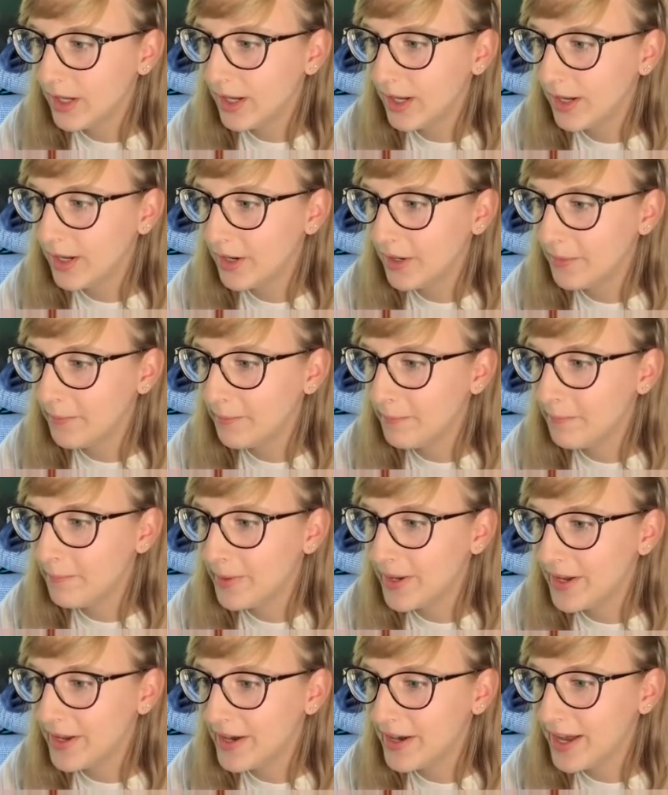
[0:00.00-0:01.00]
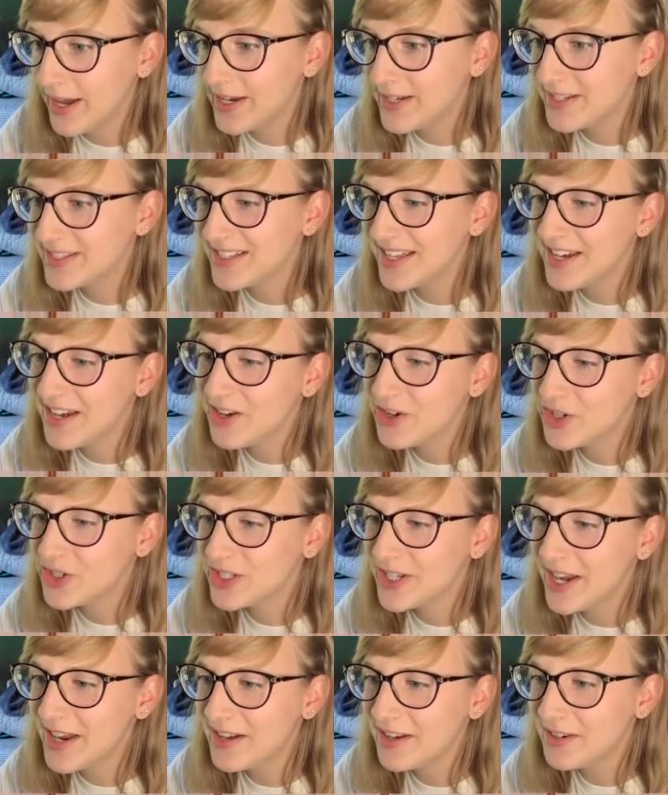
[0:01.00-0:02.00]
But I decided to just
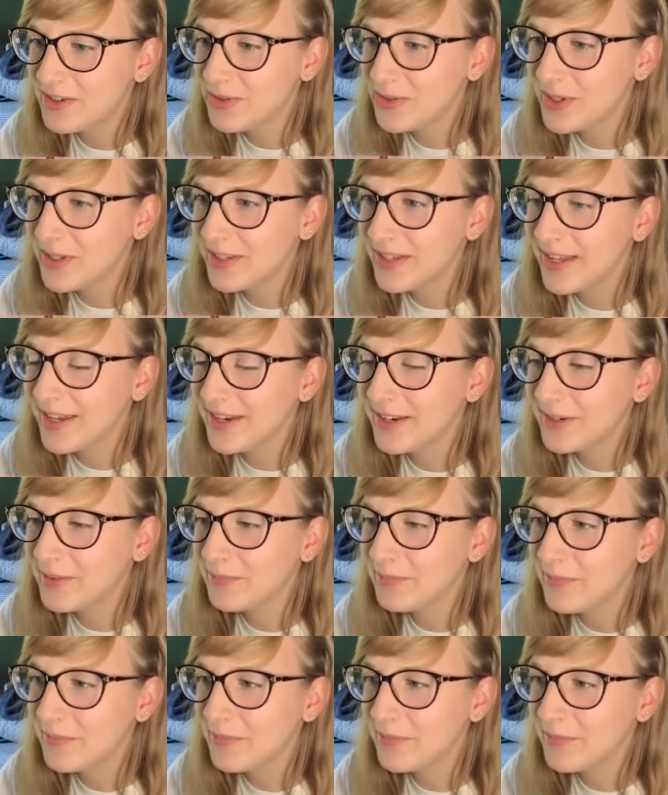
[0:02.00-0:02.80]
kind of do it like,